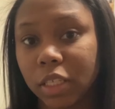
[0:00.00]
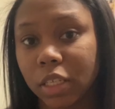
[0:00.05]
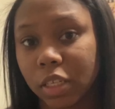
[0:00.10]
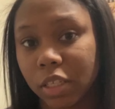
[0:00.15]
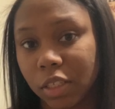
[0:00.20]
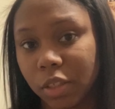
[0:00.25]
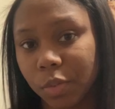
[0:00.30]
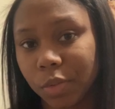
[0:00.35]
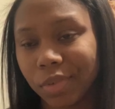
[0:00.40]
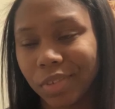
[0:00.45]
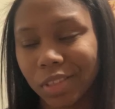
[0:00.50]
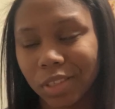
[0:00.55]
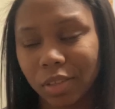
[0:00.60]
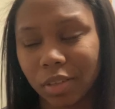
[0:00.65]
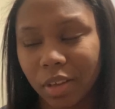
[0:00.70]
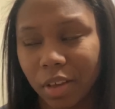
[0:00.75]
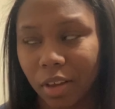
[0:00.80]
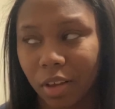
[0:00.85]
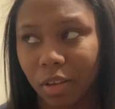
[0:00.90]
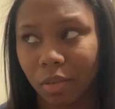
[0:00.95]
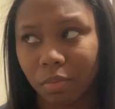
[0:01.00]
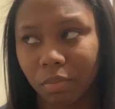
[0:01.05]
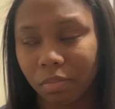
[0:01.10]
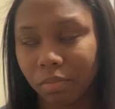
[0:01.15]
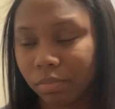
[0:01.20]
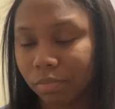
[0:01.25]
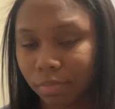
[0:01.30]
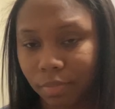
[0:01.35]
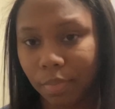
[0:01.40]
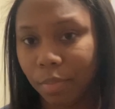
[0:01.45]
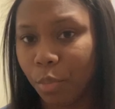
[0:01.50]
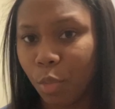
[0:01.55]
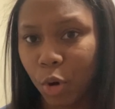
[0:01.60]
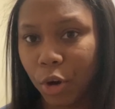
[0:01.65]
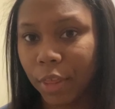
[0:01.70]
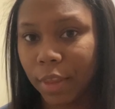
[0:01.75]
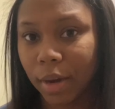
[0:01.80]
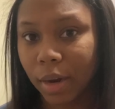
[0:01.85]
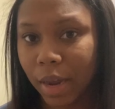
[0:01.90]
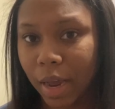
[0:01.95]
because it was like more
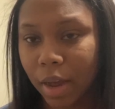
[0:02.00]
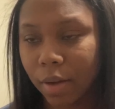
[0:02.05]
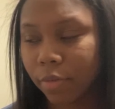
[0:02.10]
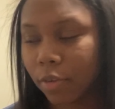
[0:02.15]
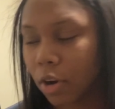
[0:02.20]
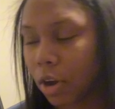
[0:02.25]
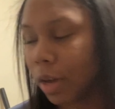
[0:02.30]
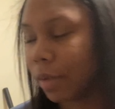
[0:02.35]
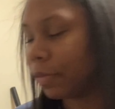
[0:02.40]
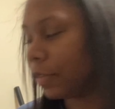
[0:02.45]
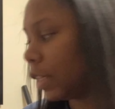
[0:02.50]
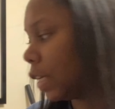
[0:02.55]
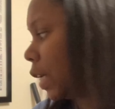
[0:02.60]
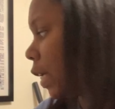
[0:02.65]
than half off,